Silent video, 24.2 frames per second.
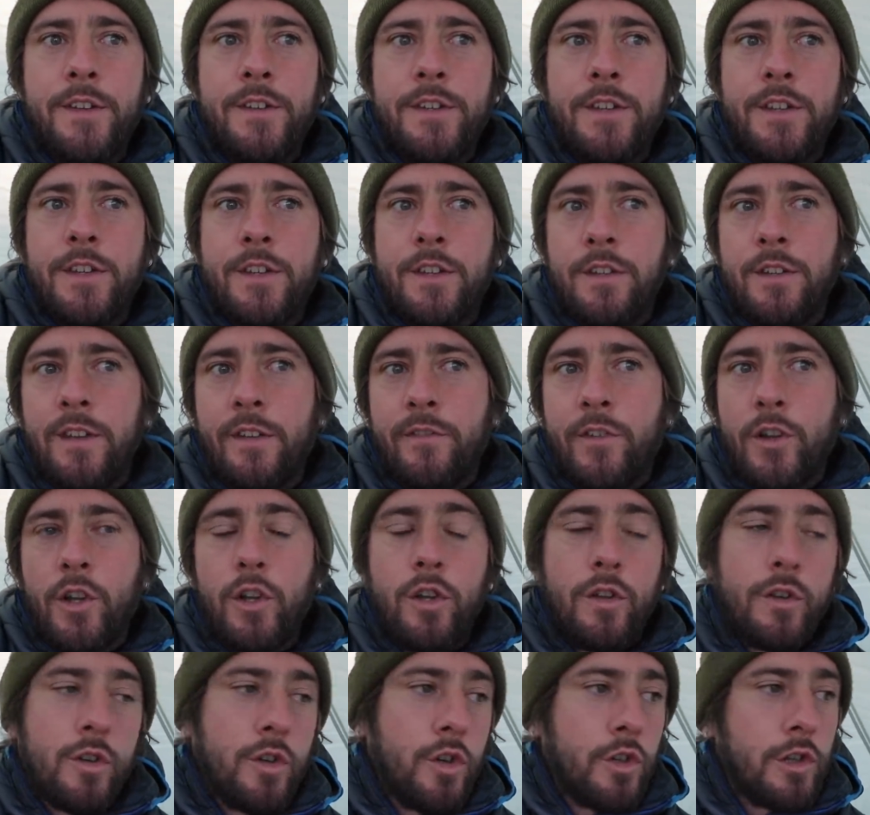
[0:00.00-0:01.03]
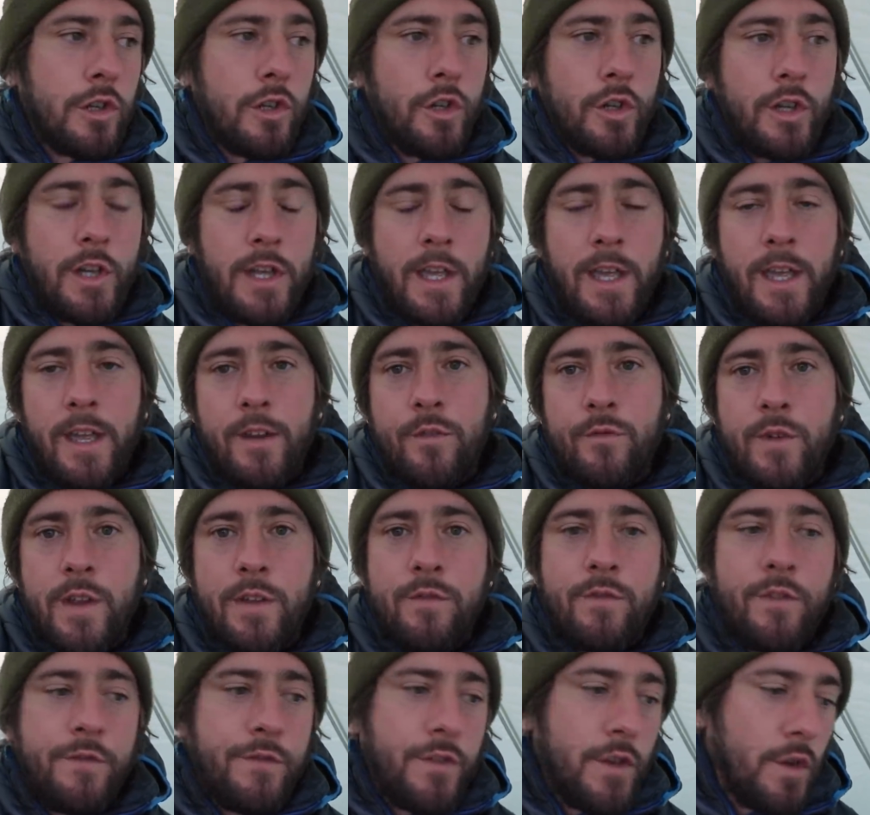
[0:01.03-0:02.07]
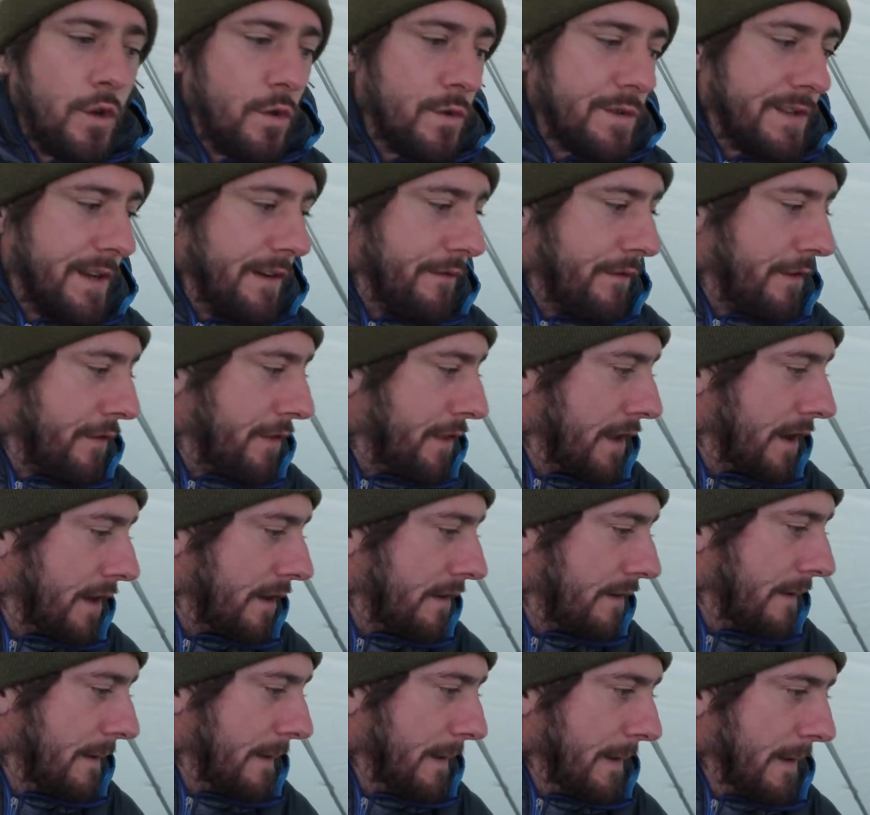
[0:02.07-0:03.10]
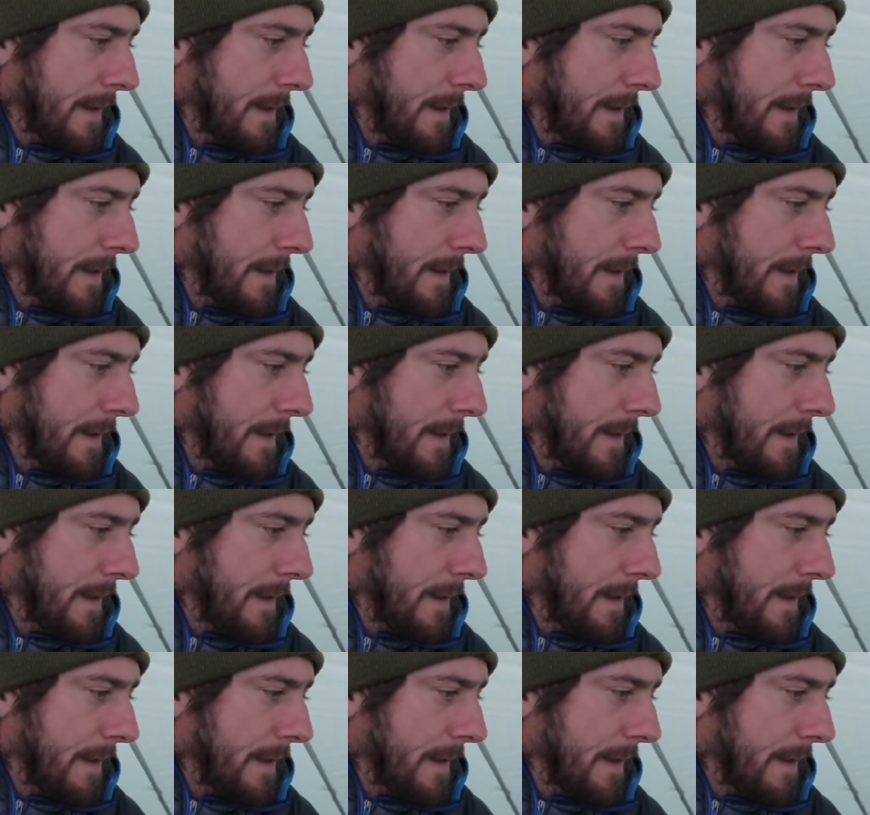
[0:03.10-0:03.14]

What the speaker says: and you can have a good look at it and read reviews and everything, and